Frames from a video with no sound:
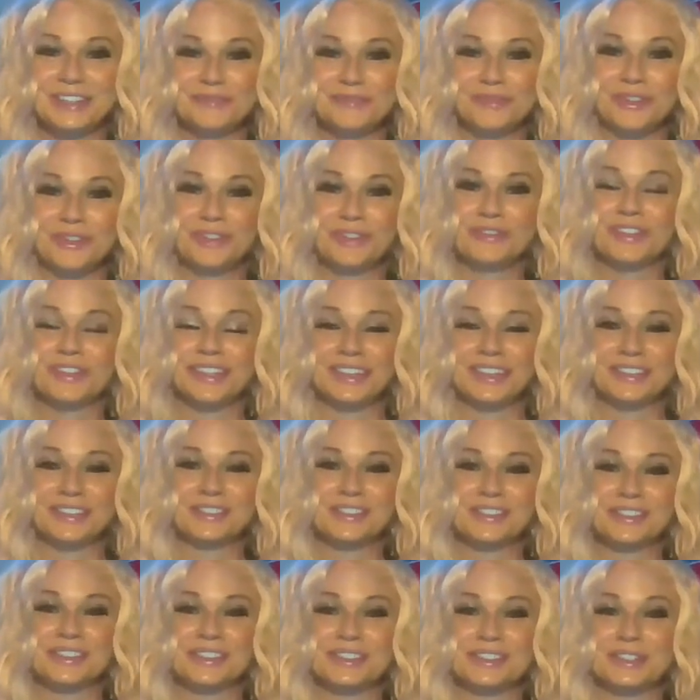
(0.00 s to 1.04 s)
and so
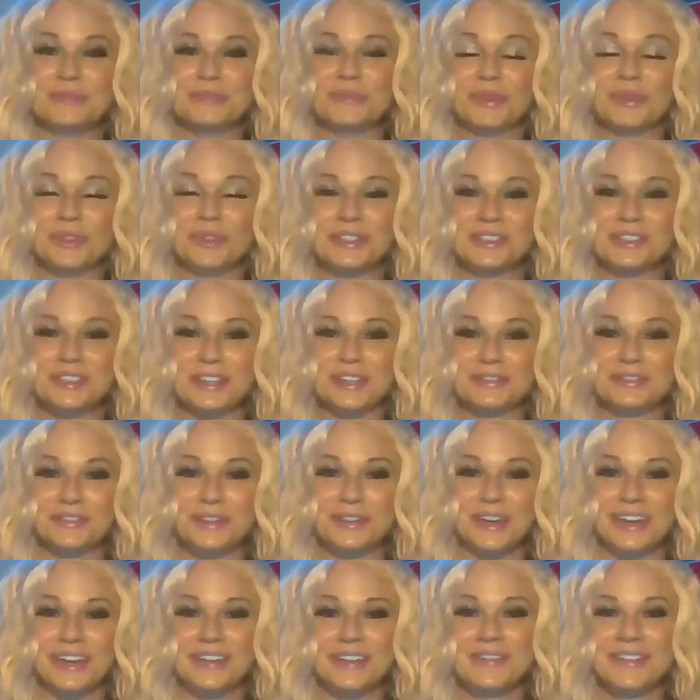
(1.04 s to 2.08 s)
you can get more videos
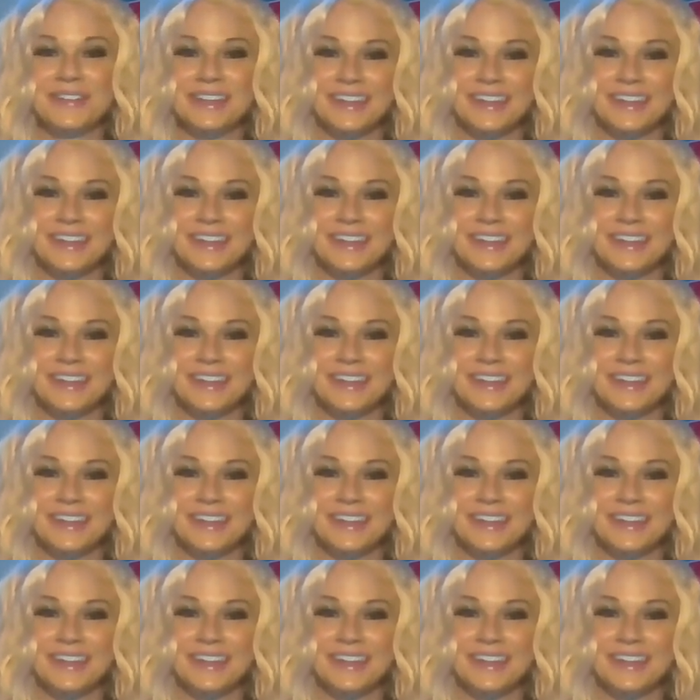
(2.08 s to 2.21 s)
and see